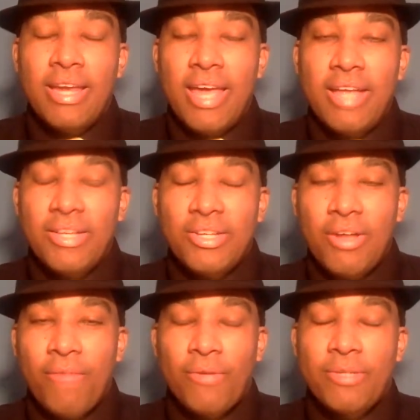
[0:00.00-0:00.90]
inch
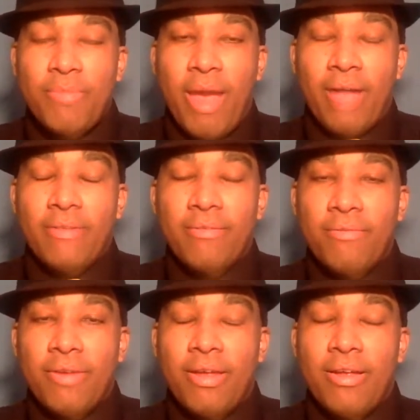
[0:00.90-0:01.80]
of respect
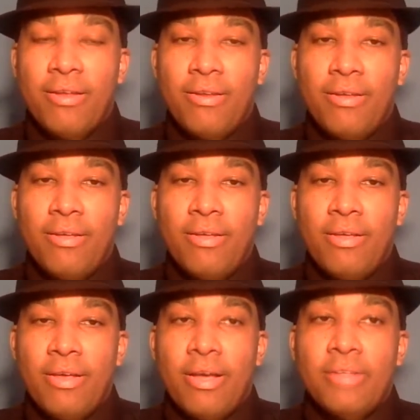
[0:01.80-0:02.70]
for that.
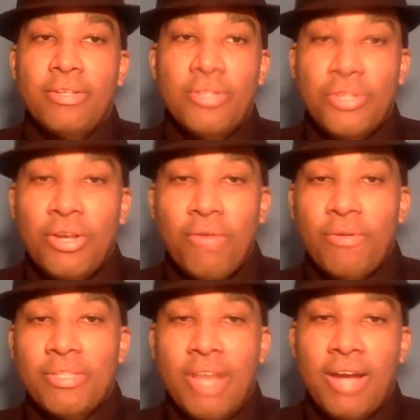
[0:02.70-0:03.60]
Because he should have
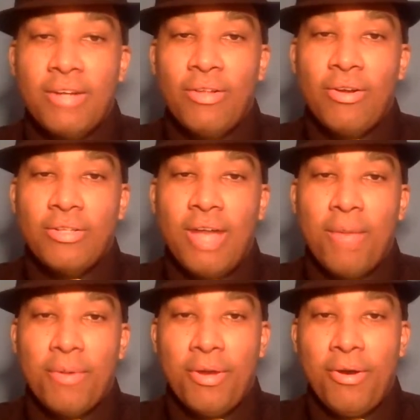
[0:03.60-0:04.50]
resigned a long
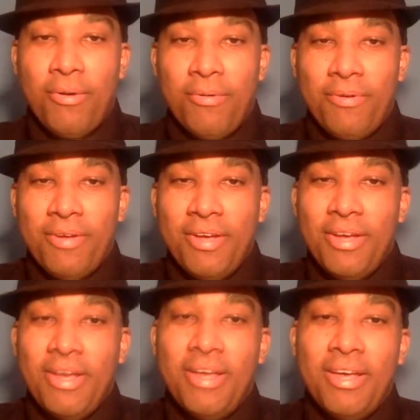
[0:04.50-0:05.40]
time ago.
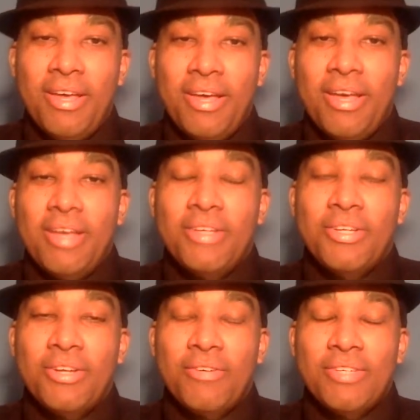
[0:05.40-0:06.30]
He
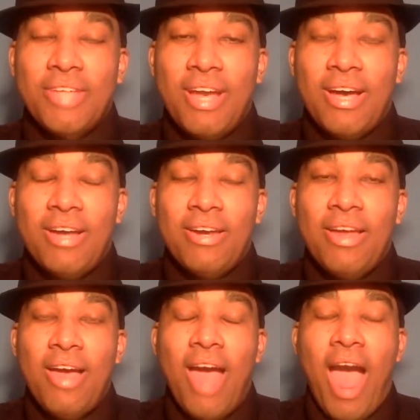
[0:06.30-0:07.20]
should have
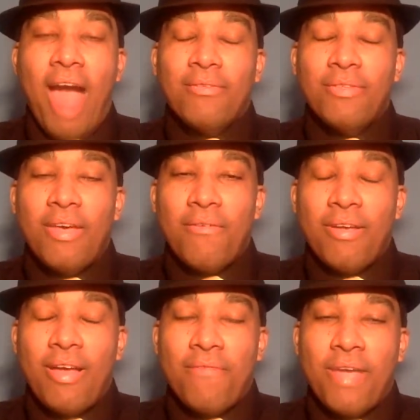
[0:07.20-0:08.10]
resigned after the
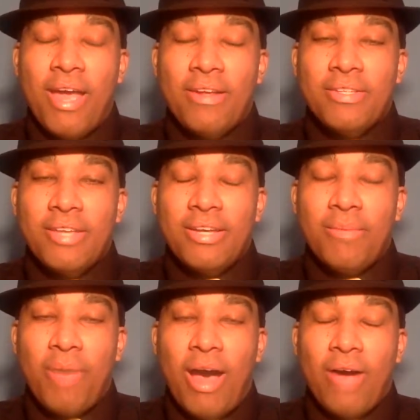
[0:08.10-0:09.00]
Afghanistan
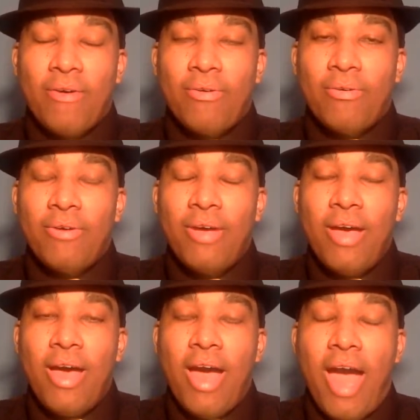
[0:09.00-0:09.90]
debacle,
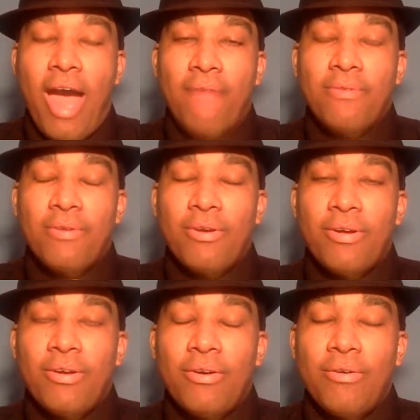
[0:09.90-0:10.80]

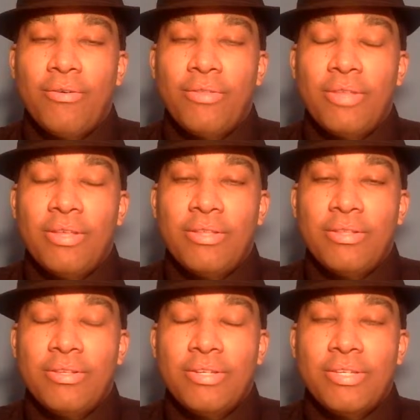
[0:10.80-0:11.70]
after,
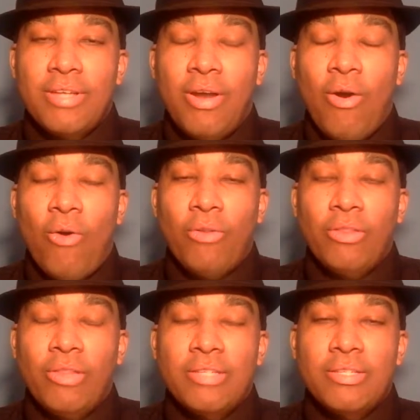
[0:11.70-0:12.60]
just a
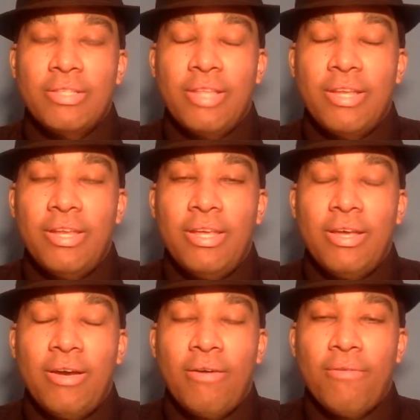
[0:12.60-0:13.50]
whole
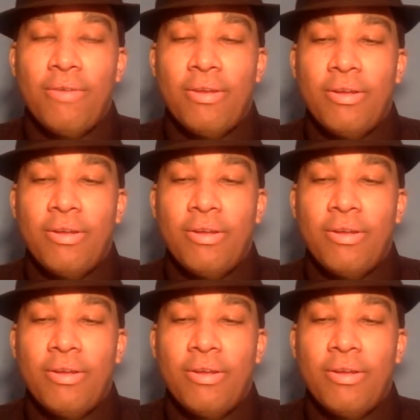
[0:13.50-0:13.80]
litany of